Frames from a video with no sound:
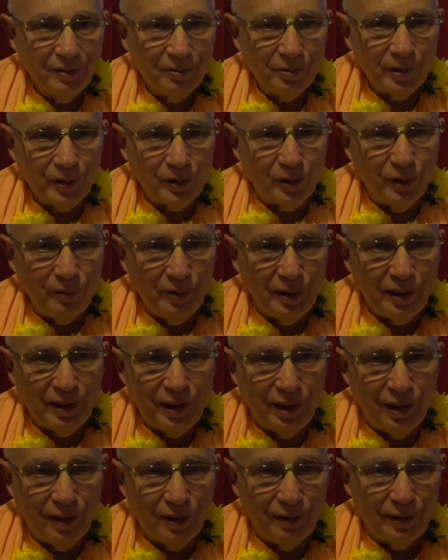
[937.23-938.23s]
We're going
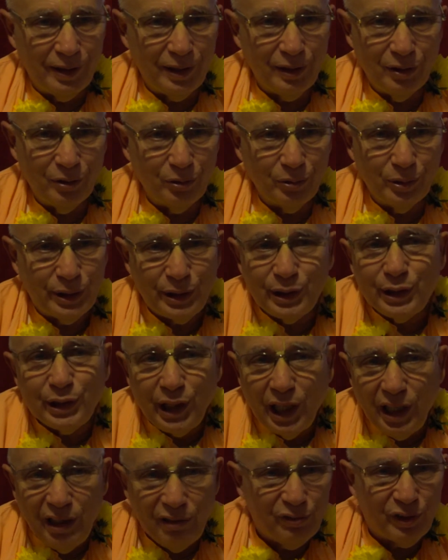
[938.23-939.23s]
there, you know, as
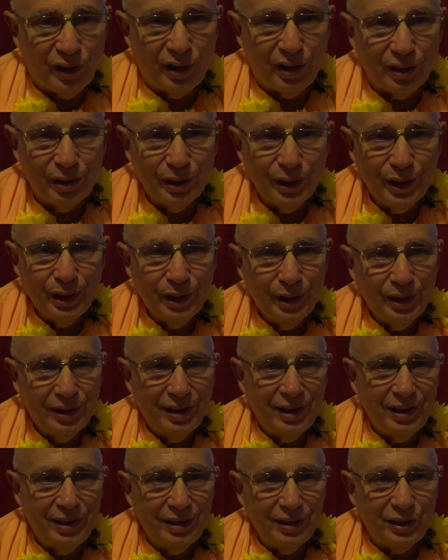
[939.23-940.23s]
seva.
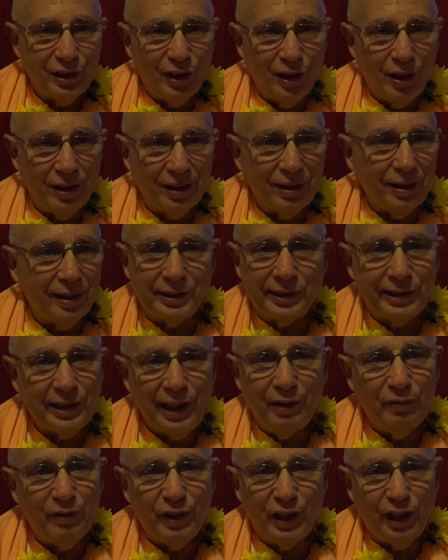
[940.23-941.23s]
That is a
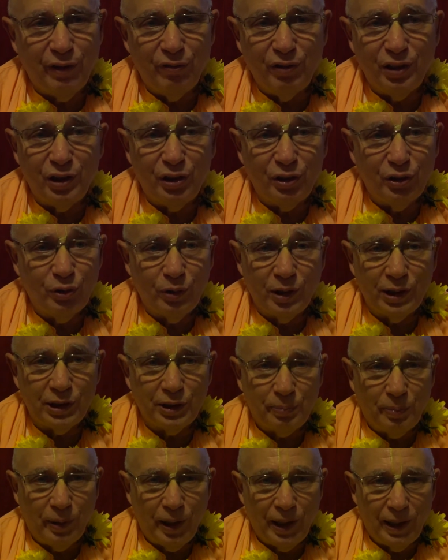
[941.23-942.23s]
seva given to
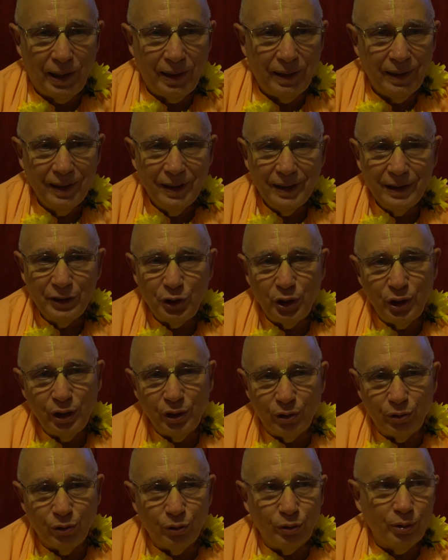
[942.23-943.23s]
us by
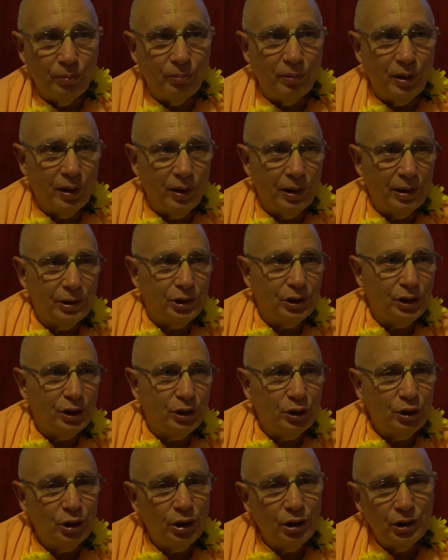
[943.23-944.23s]
Srila Guru Maharaj and
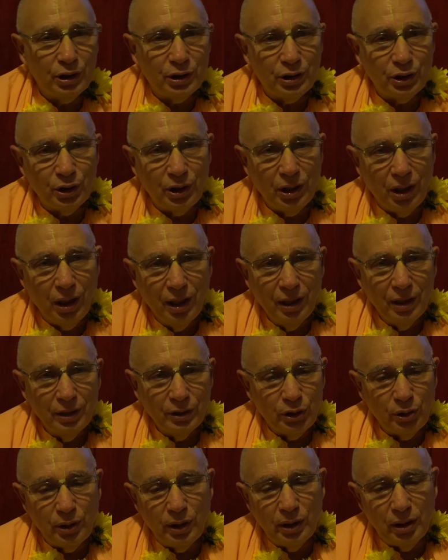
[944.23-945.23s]

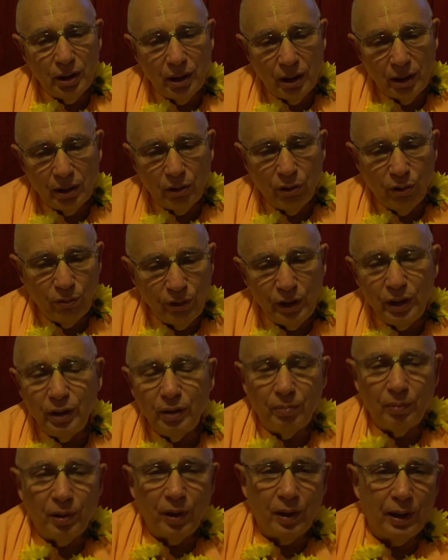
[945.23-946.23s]
Srila
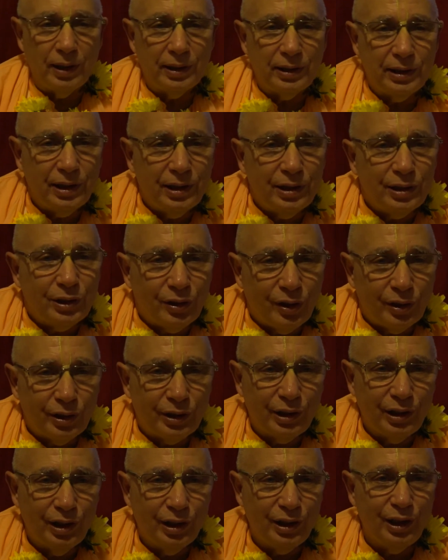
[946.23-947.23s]
Govinda Maharaj. It is our
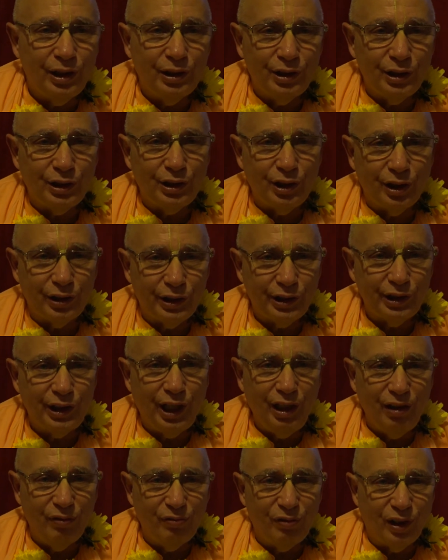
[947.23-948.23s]

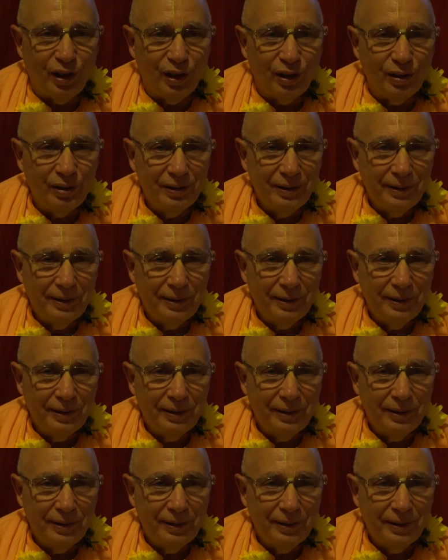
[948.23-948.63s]
seva.